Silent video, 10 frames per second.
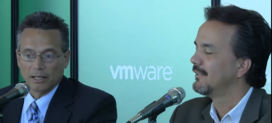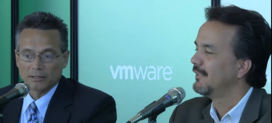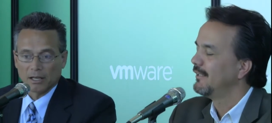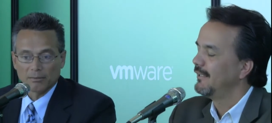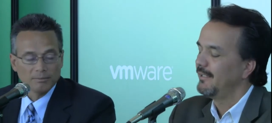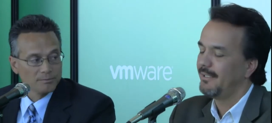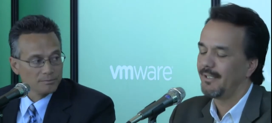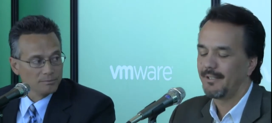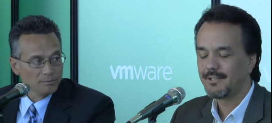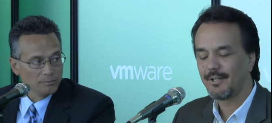Speaker 1: landscape.
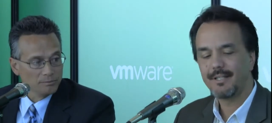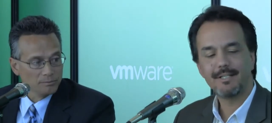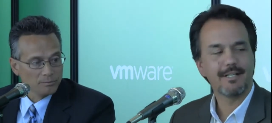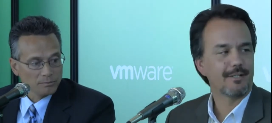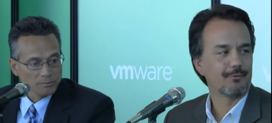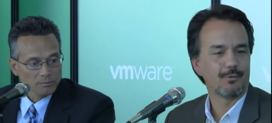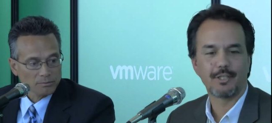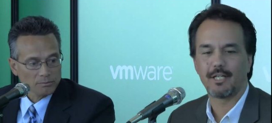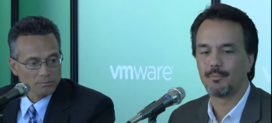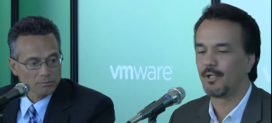
Speaker 2: Yeah, so I think you got to
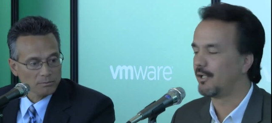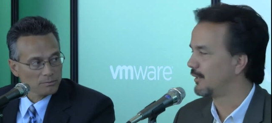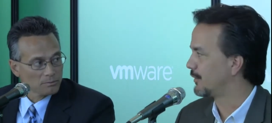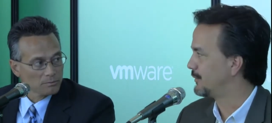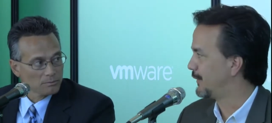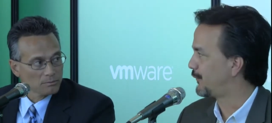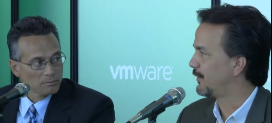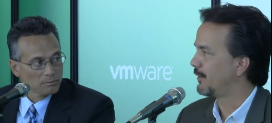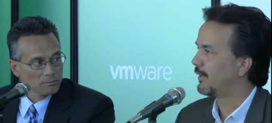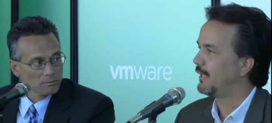look at them all a little
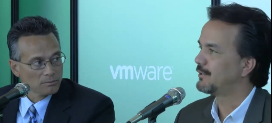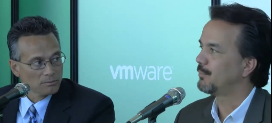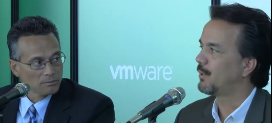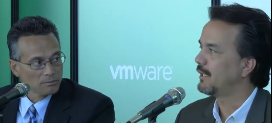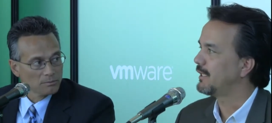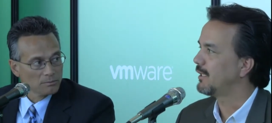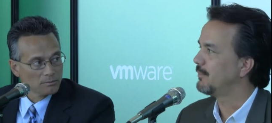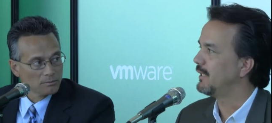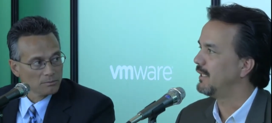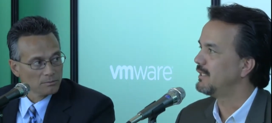differently, right? So
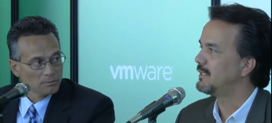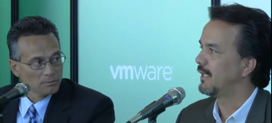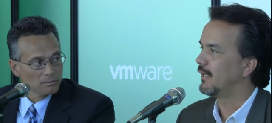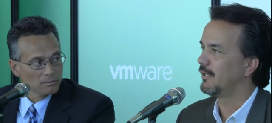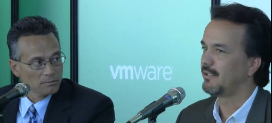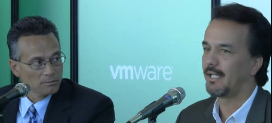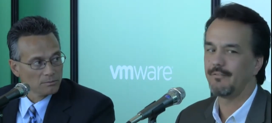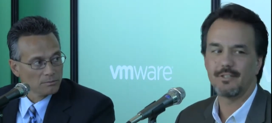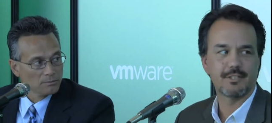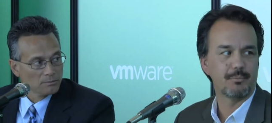Broadcom and Intel,
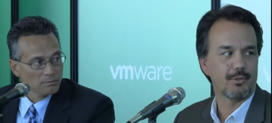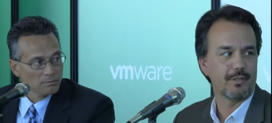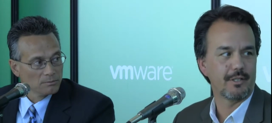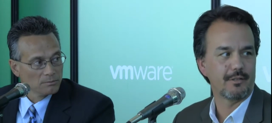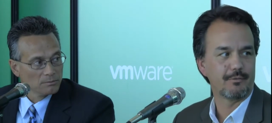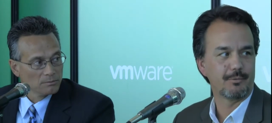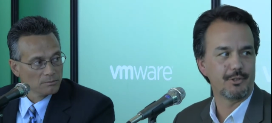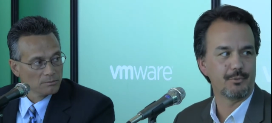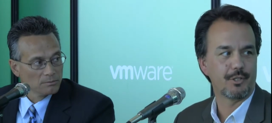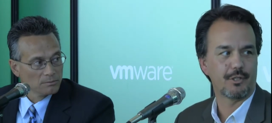obviously more the
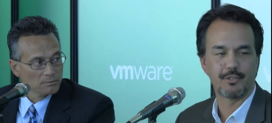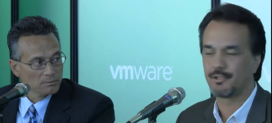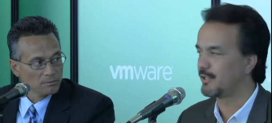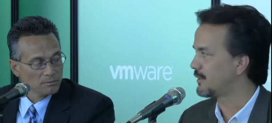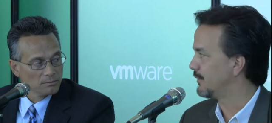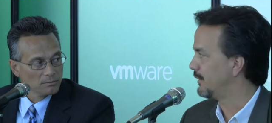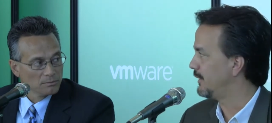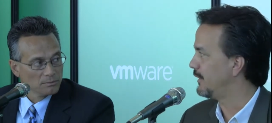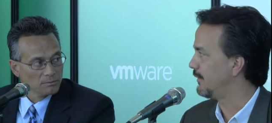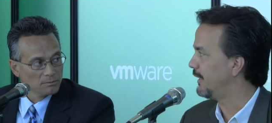what you would call the traditional
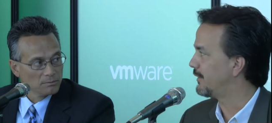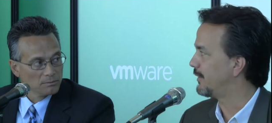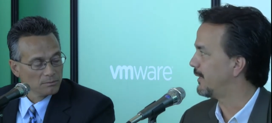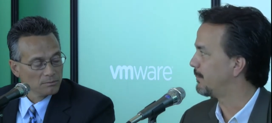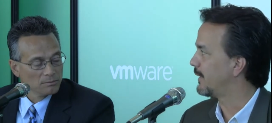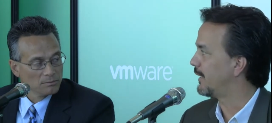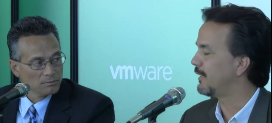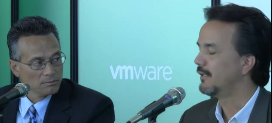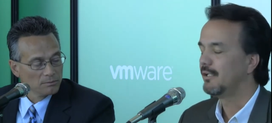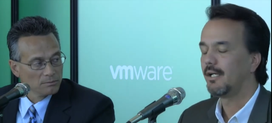you know Ethernet
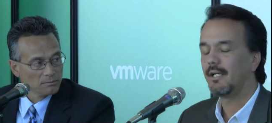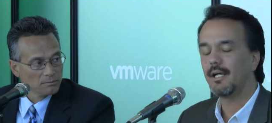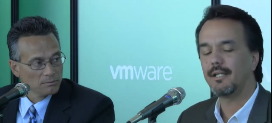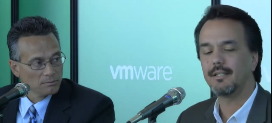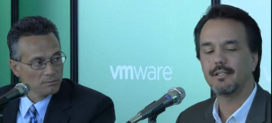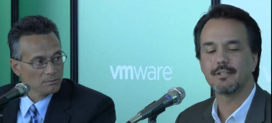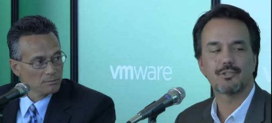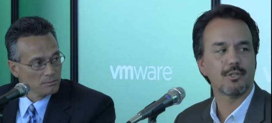play. I, I think the